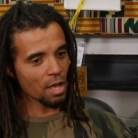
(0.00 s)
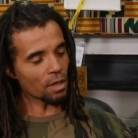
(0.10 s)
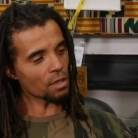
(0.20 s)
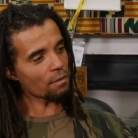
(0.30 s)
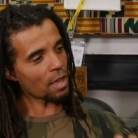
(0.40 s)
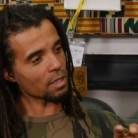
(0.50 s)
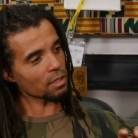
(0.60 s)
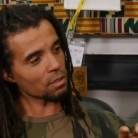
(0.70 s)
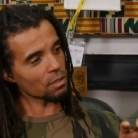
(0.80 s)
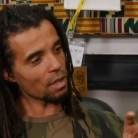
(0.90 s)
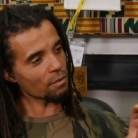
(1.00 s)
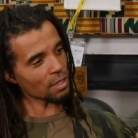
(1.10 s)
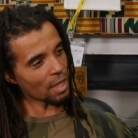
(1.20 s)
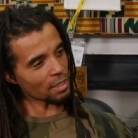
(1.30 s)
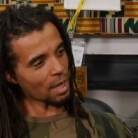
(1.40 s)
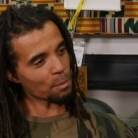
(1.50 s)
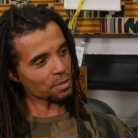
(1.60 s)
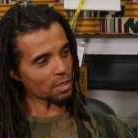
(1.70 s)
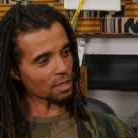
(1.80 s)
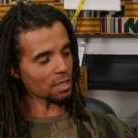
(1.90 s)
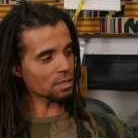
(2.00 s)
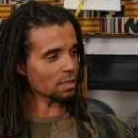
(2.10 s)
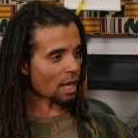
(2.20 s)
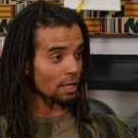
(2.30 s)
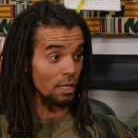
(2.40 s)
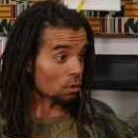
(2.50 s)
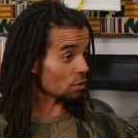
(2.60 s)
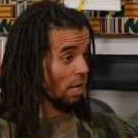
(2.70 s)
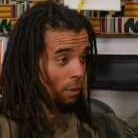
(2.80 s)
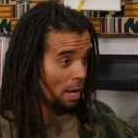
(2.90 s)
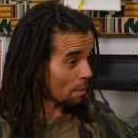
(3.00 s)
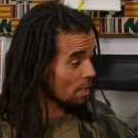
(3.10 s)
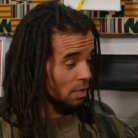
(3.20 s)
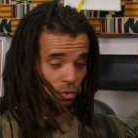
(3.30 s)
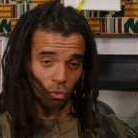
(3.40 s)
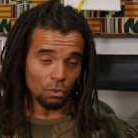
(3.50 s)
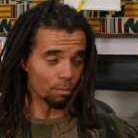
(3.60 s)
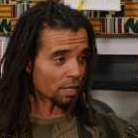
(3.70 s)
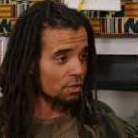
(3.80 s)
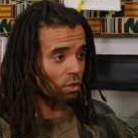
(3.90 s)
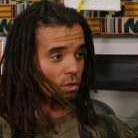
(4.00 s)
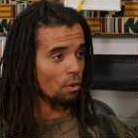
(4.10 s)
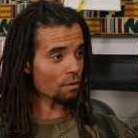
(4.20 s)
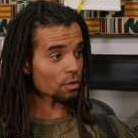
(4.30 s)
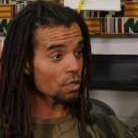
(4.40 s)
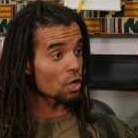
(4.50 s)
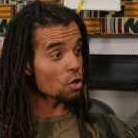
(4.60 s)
And the other hand, the other 99% of kids in Hackney or Tower Hamlets or Brixton or wherever else,